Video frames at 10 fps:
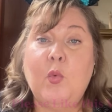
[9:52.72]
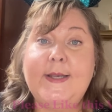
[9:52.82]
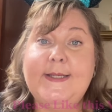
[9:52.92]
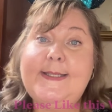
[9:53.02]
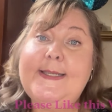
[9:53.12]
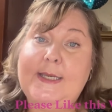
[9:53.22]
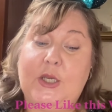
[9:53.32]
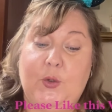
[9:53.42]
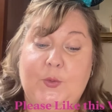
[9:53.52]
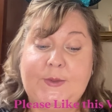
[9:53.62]
runDisney
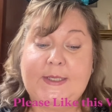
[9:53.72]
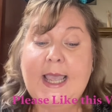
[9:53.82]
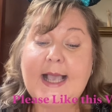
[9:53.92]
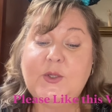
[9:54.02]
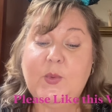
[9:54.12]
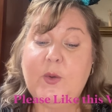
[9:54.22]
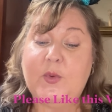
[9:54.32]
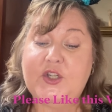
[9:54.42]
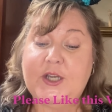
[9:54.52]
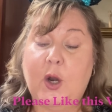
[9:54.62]
news, last week we
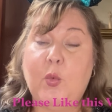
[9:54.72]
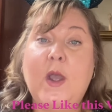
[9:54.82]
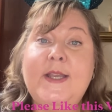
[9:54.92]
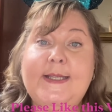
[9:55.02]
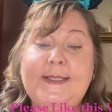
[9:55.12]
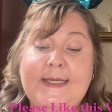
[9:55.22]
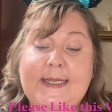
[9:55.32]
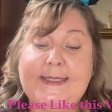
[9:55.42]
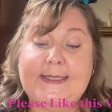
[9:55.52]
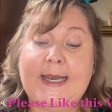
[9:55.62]
shared
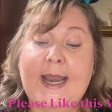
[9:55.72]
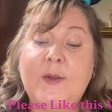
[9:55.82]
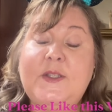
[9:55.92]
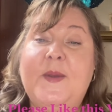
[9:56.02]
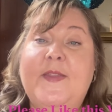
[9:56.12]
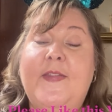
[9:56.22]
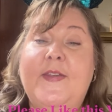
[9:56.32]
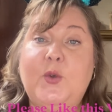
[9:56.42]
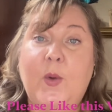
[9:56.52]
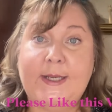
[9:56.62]
runDisney's announcement that the
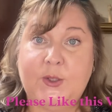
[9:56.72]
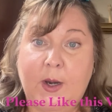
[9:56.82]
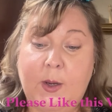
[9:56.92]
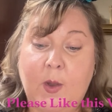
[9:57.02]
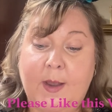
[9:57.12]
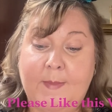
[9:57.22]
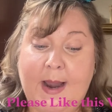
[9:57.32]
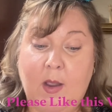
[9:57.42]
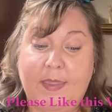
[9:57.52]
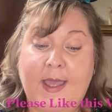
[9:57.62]
2021
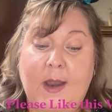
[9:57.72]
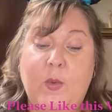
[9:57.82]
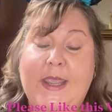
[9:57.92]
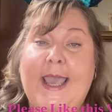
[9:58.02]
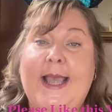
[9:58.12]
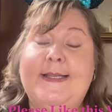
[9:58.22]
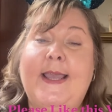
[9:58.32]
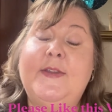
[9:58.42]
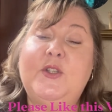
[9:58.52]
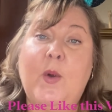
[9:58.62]
Marathon Weekend
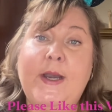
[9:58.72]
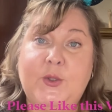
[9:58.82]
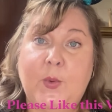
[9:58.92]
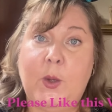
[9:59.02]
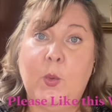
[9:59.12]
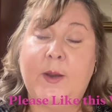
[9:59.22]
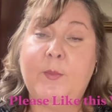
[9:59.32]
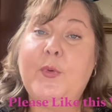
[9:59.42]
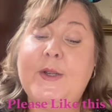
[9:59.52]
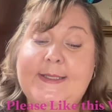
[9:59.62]
and the 2021
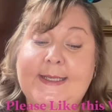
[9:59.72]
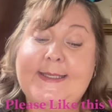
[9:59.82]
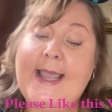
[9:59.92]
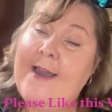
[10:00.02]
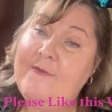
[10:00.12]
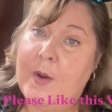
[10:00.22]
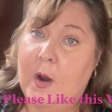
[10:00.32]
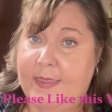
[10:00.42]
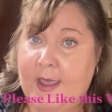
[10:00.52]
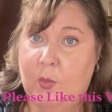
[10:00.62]
Princess Half
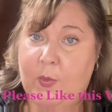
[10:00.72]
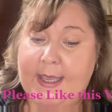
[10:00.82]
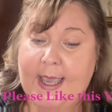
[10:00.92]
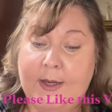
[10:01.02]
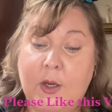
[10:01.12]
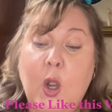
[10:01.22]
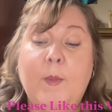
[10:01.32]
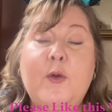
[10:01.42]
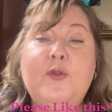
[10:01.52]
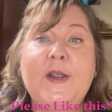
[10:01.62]
Marathon Weekend were
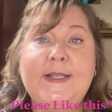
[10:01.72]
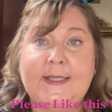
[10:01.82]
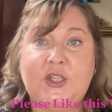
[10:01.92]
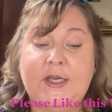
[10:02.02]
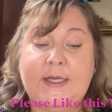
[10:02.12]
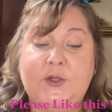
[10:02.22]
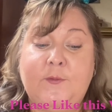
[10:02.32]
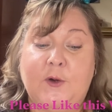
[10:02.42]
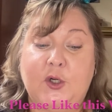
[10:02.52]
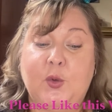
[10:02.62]
both transitioning to
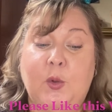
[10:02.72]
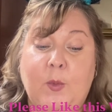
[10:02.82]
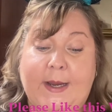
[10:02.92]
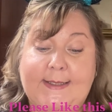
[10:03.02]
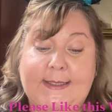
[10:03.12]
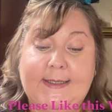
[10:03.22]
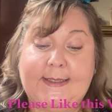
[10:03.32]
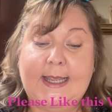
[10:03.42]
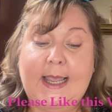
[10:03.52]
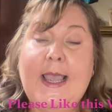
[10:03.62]
virtual
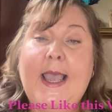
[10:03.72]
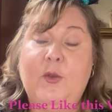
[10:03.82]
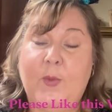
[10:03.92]
races. The